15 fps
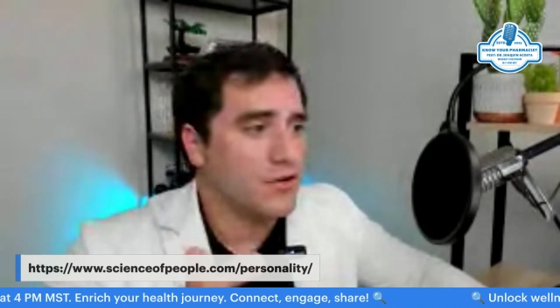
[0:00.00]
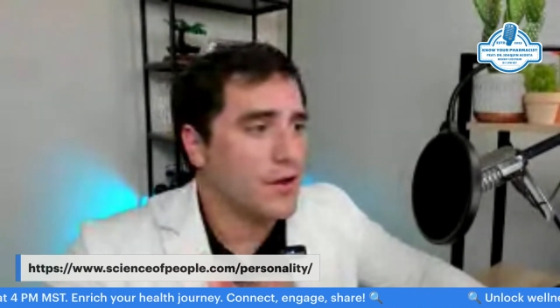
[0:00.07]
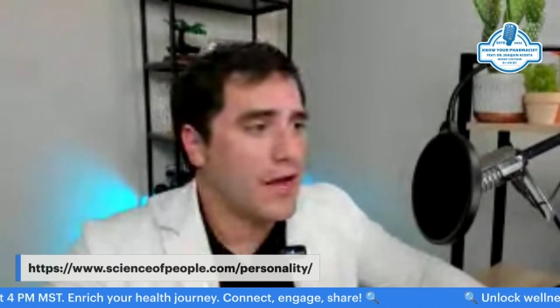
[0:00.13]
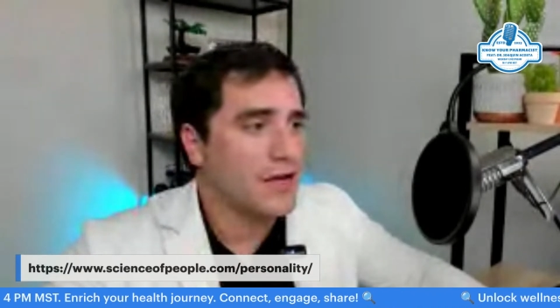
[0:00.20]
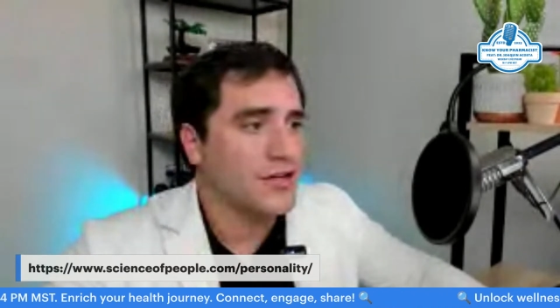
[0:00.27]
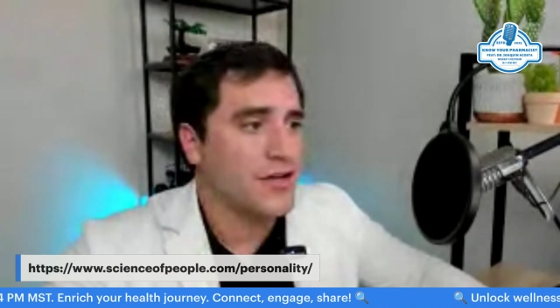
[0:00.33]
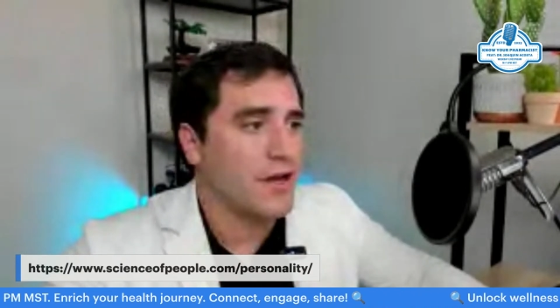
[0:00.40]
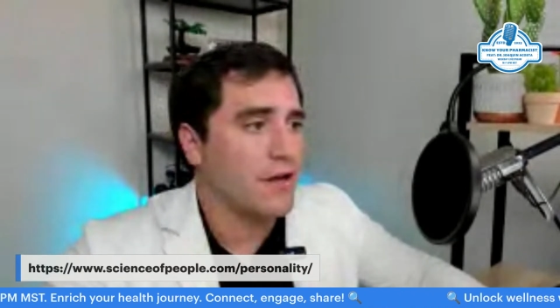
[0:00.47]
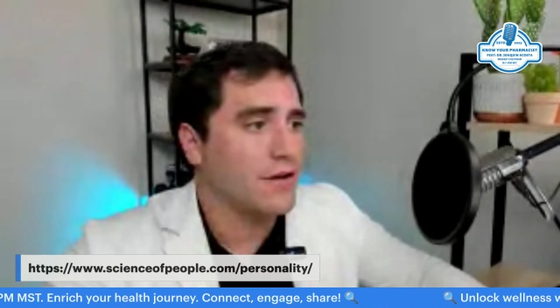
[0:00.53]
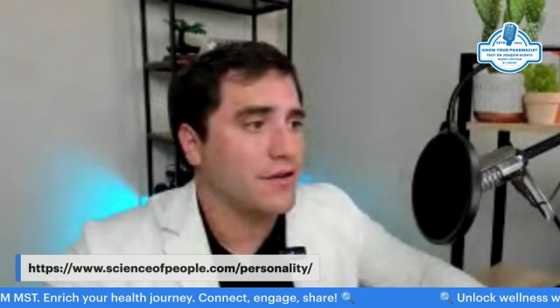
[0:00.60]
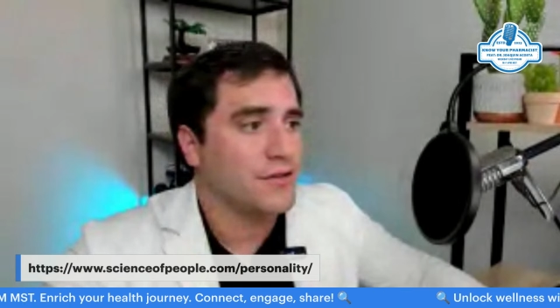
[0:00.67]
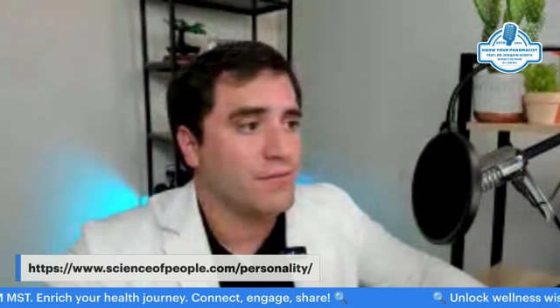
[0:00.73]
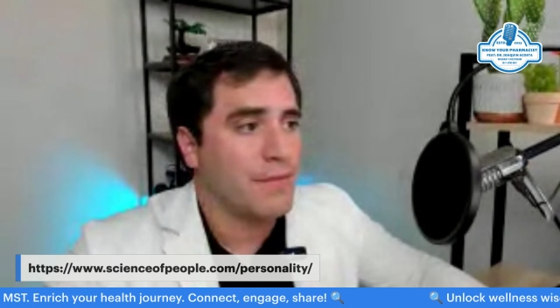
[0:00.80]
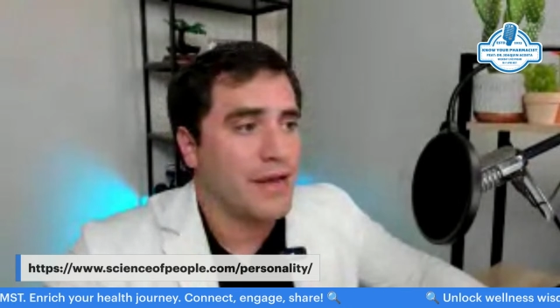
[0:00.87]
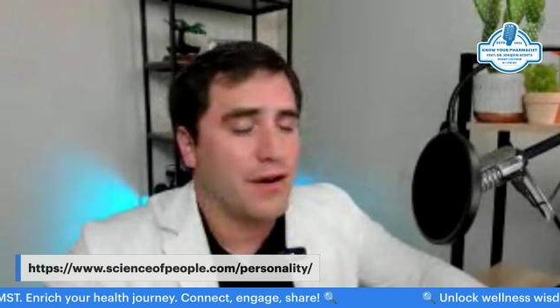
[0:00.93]
or nationality,
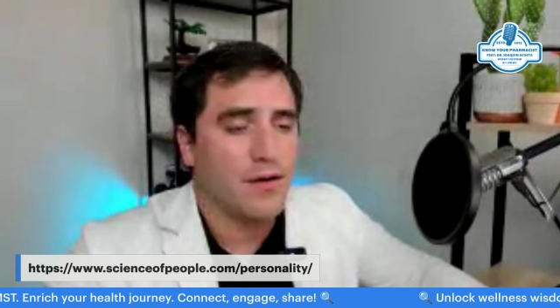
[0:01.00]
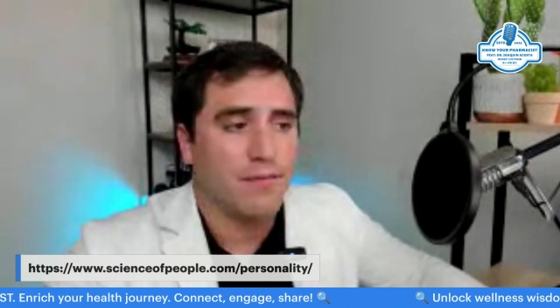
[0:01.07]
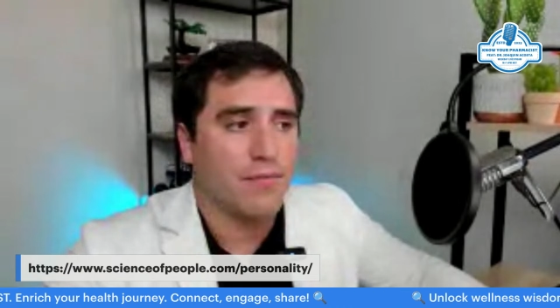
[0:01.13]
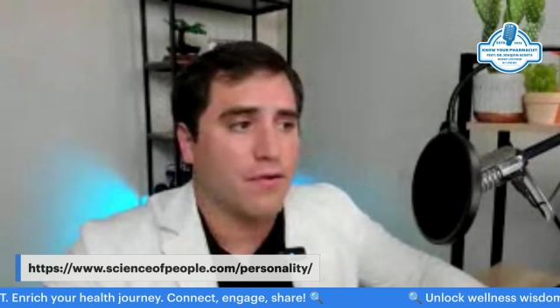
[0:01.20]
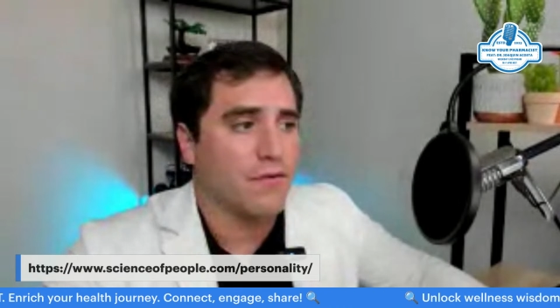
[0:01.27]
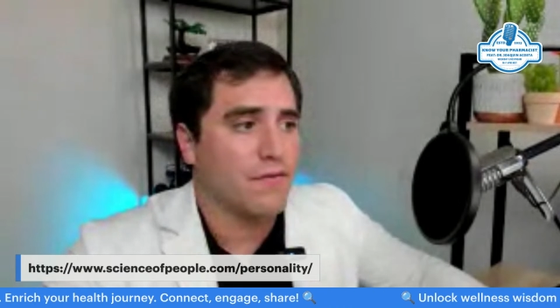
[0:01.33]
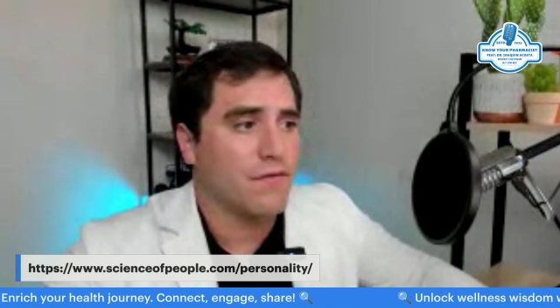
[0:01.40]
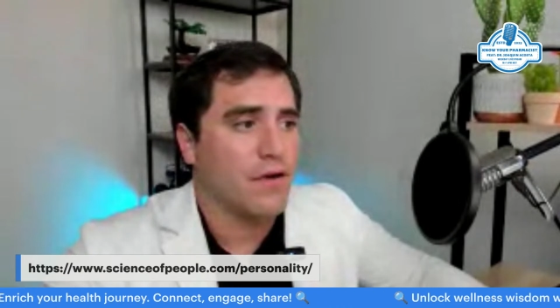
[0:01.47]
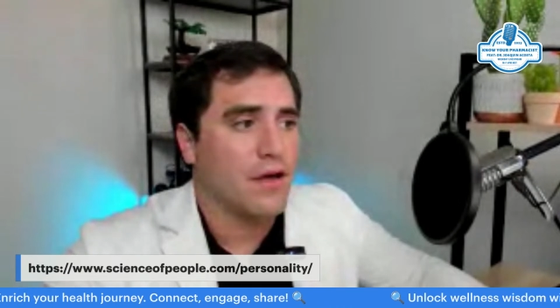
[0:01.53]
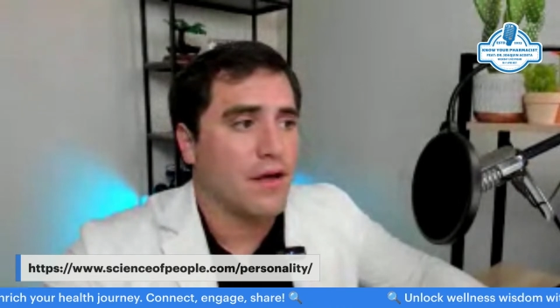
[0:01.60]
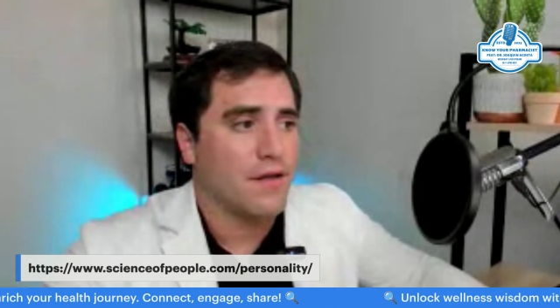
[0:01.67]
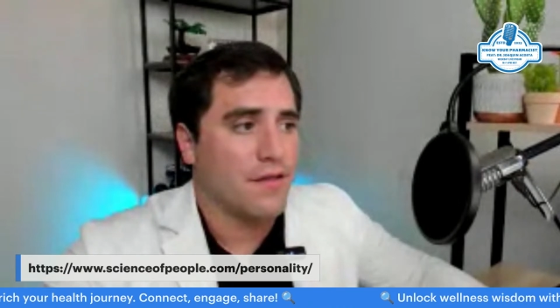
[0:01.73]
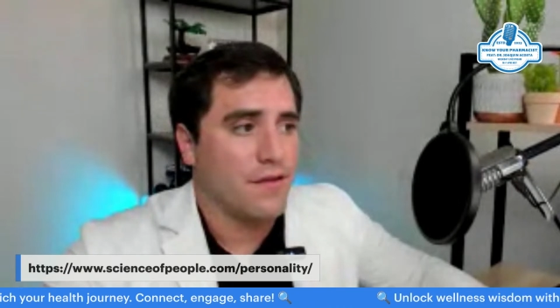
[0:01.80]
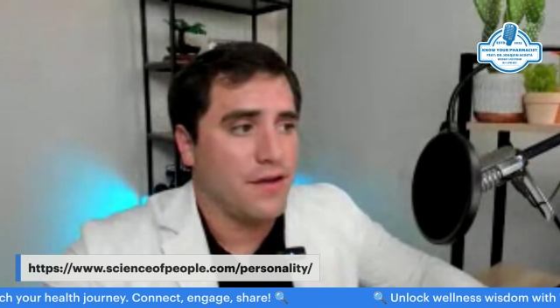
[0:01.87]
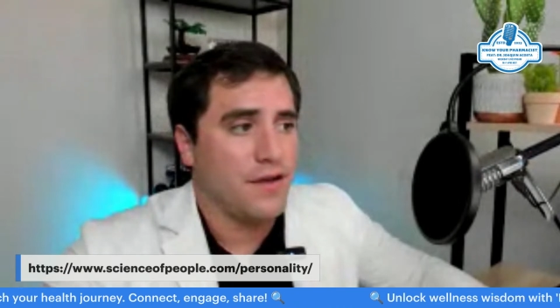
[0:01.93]
is made up of
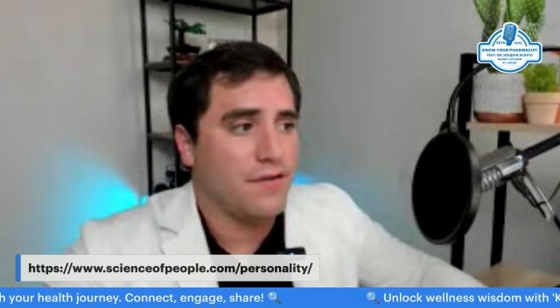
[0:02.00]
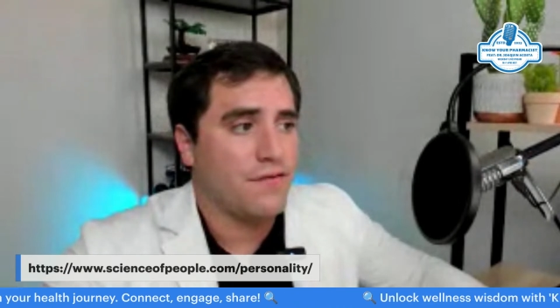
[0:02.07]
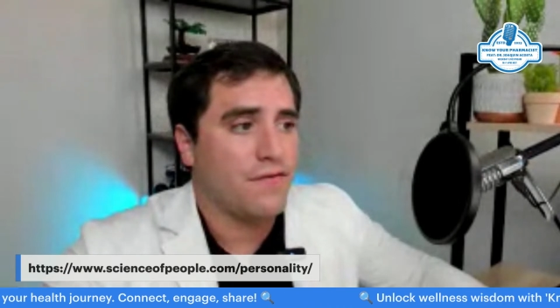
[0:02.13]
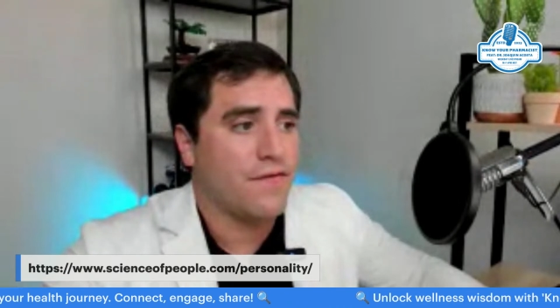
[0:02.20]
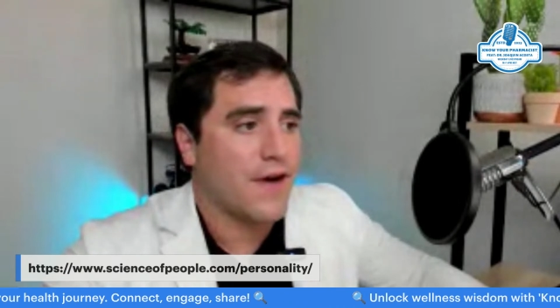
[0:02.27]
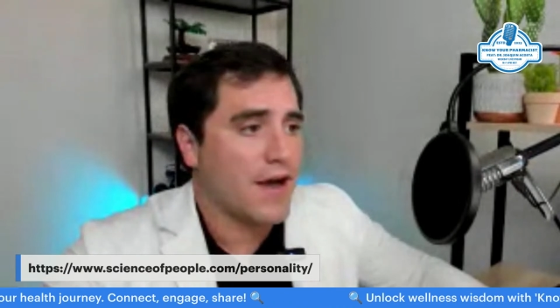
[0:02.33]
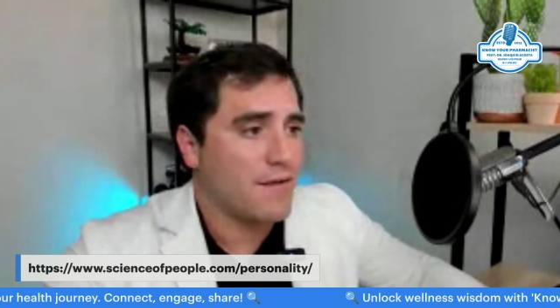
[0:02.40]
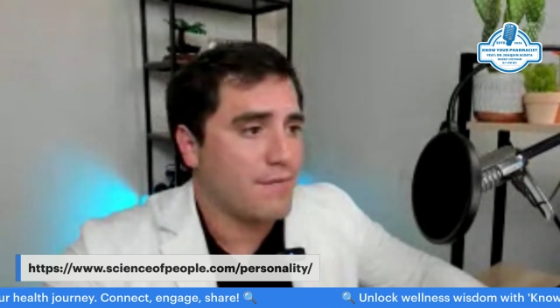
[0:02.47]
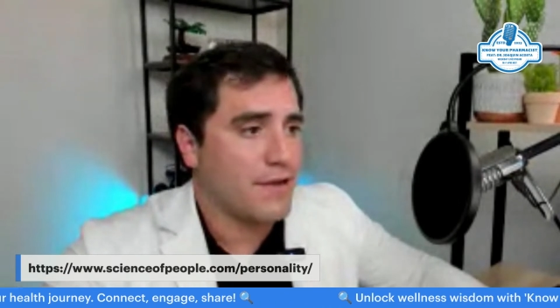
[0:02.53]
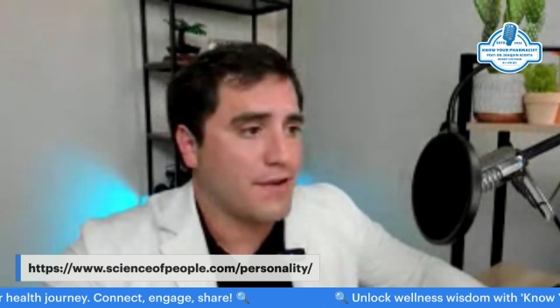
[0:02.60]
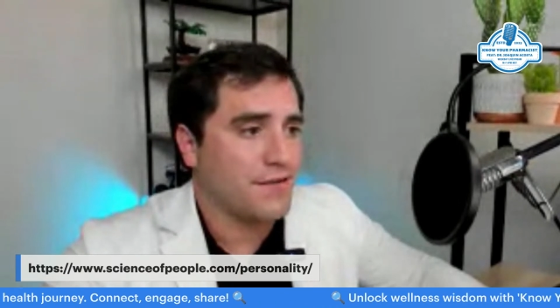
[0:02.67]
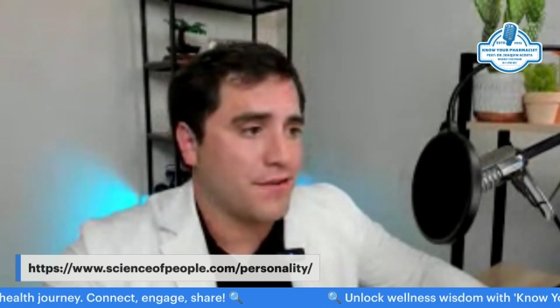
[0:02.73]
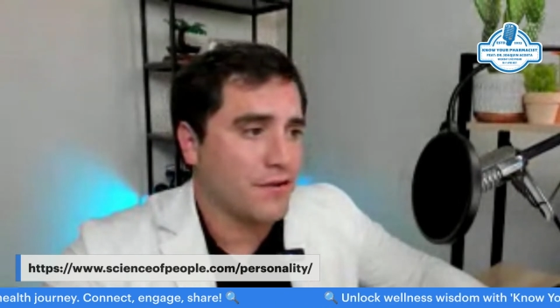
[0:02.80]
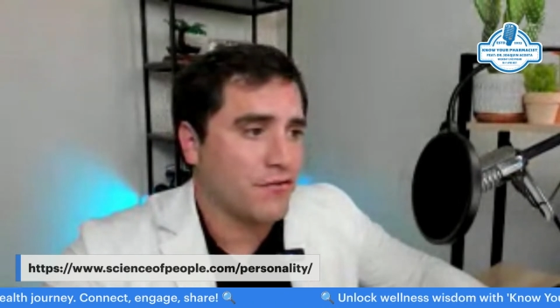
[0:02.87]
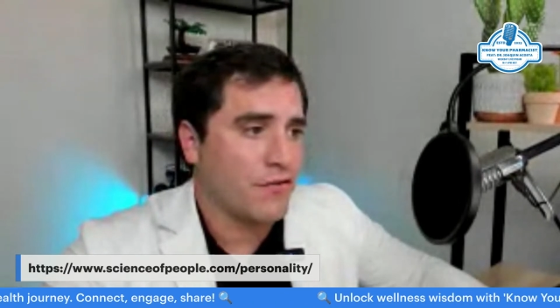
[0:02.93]
these 5
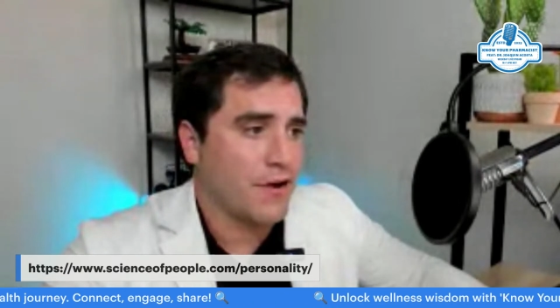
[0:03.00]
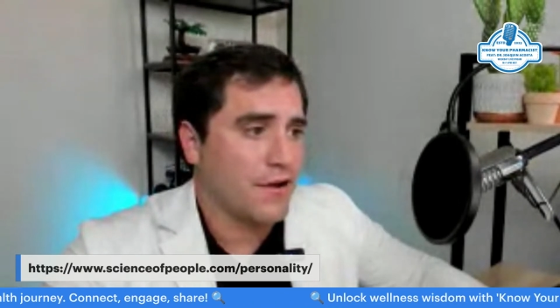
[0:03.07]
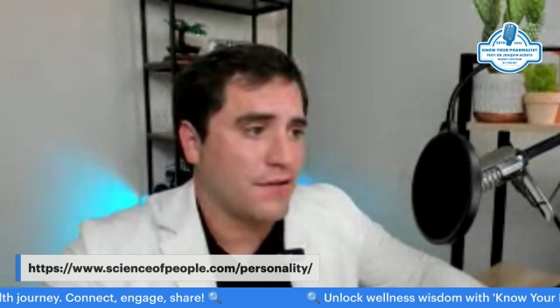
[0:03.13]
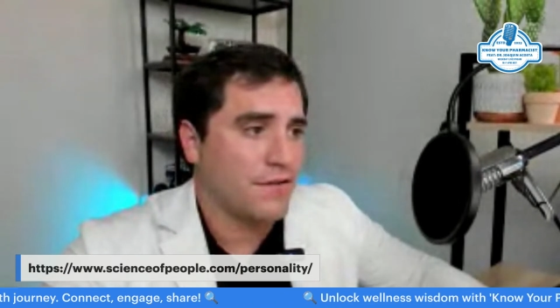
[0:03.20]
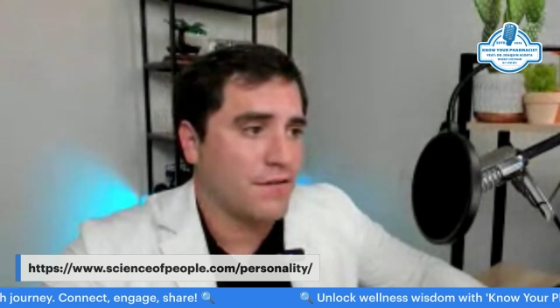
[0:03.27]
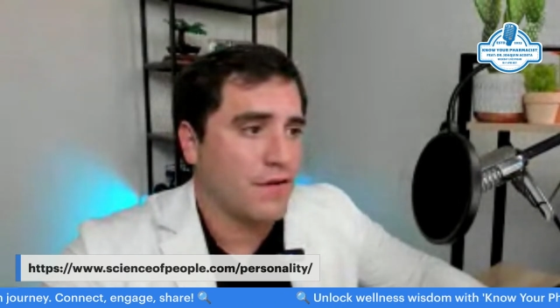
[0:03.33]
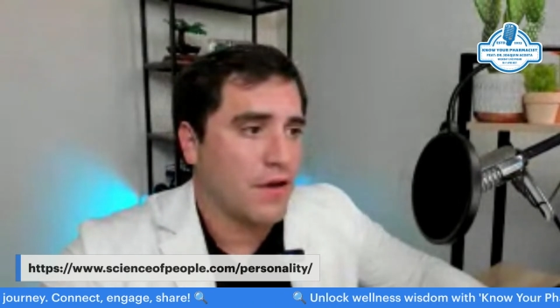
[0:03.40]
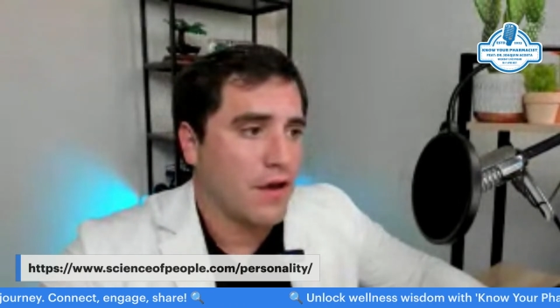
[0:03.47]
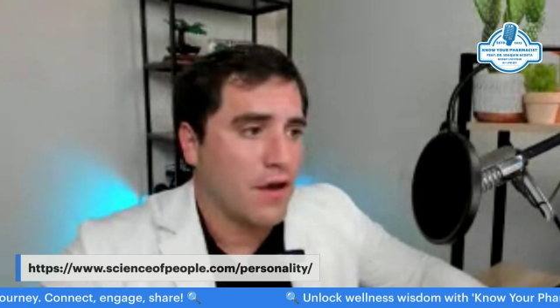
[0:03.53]
basic traits: